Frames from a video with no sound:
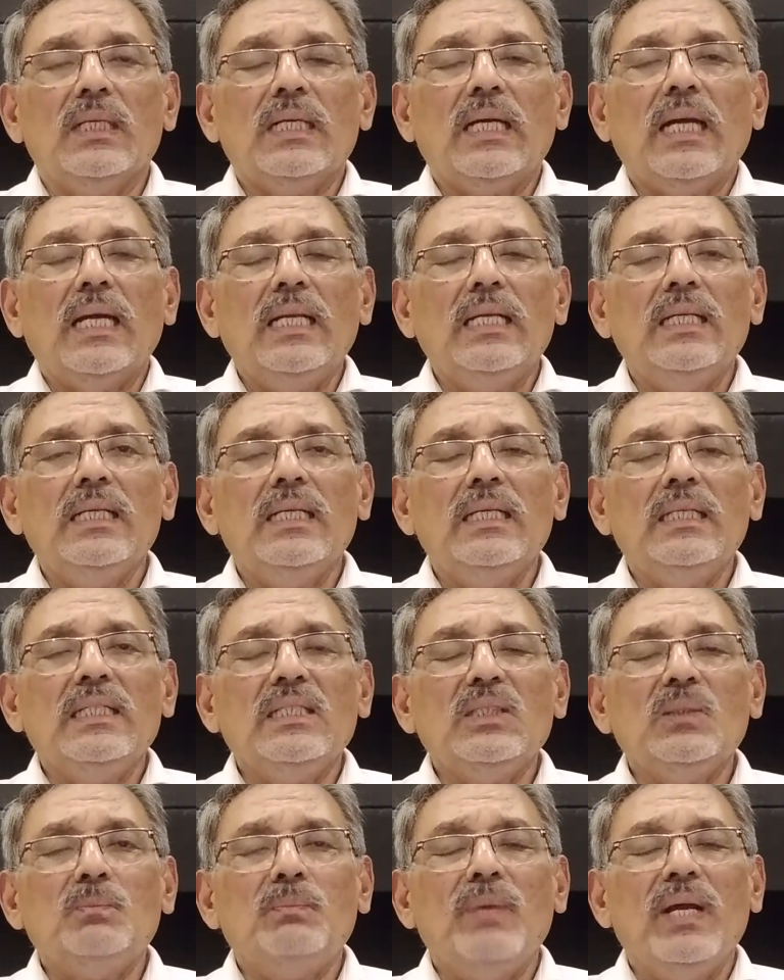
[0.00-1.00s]
clearly
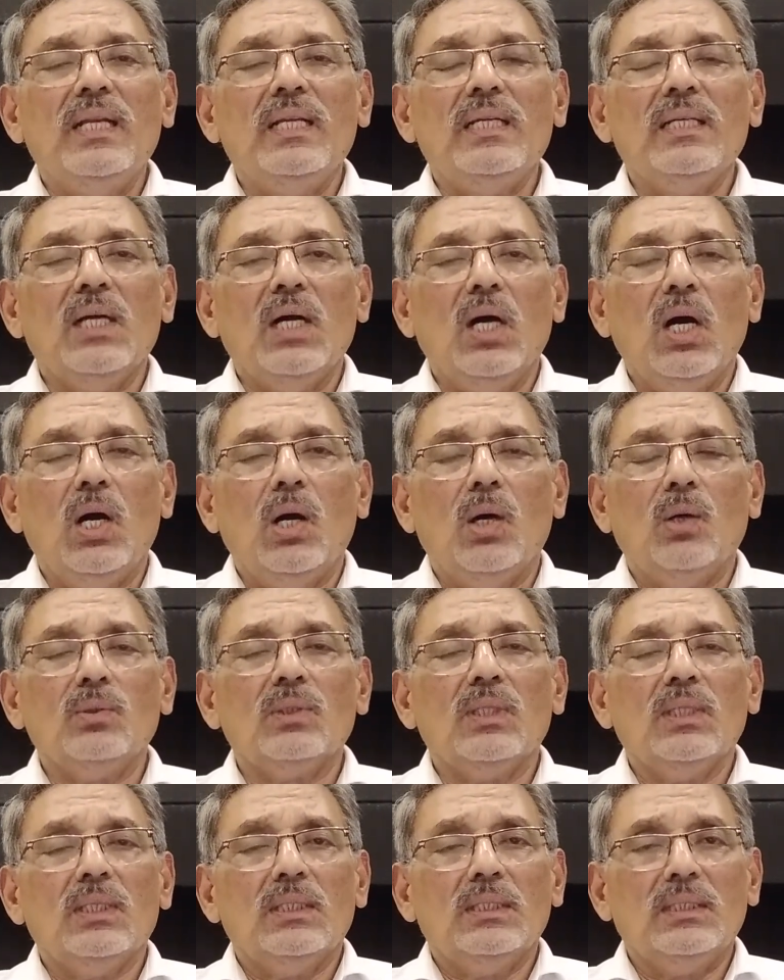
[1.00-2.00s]
spelling out
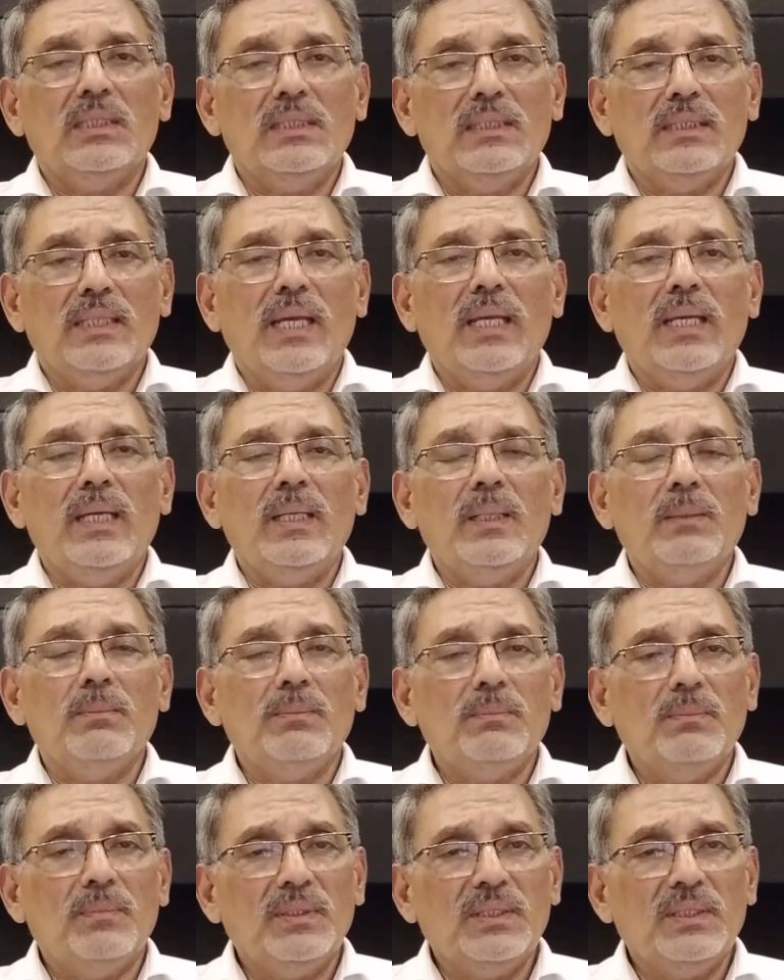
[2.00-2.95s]
the name,